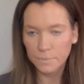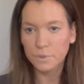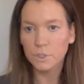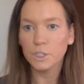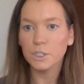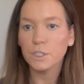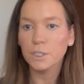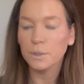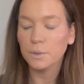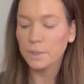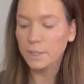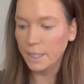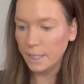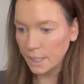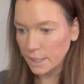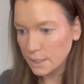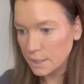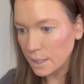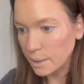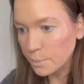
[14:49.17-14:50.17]
to do
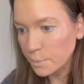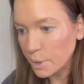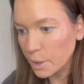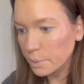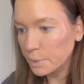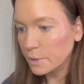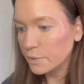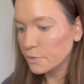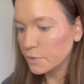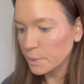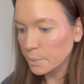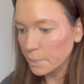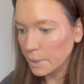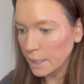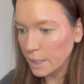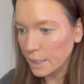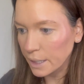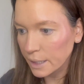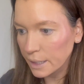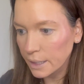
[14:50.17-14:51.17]
this, and probably for
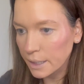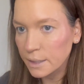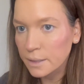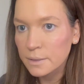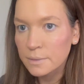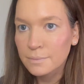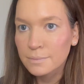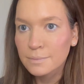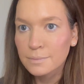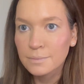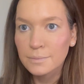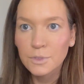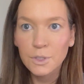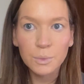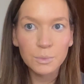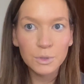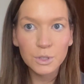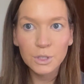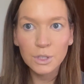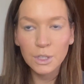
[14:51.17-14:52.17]
I'm
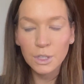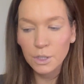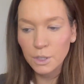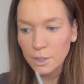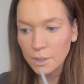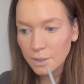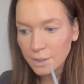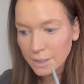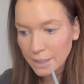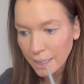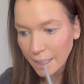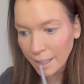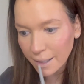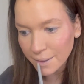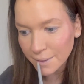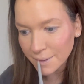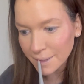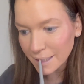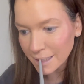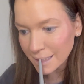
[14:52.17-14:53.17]
just going to look
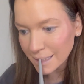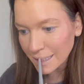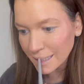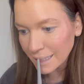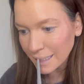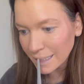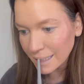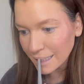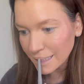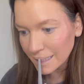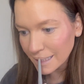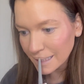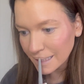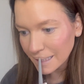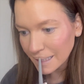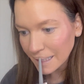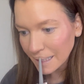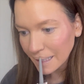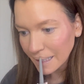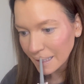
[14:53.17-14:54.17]
down into this.
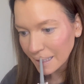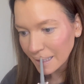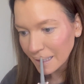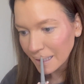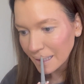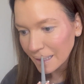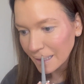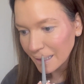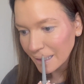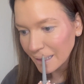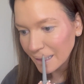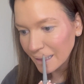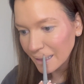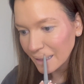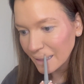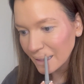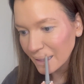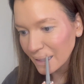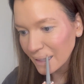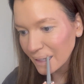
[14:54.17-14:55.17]

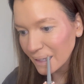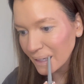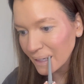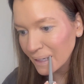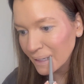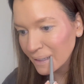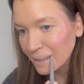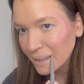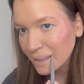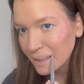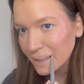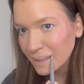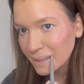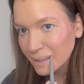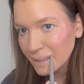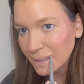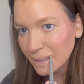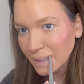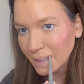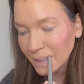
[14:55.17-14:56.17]
I always
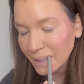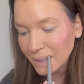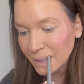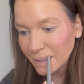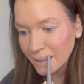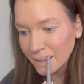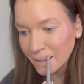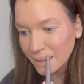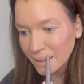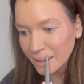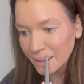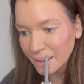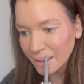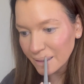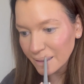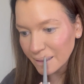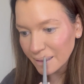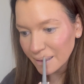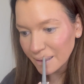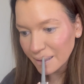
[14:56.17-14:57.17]
try and
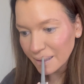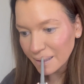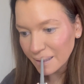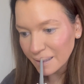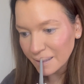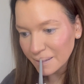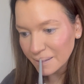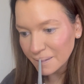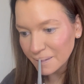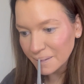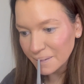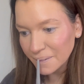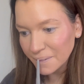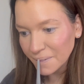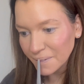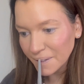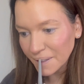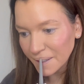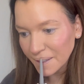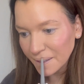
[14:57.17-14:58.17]

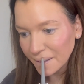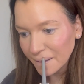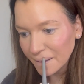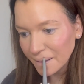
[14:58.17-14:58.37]
over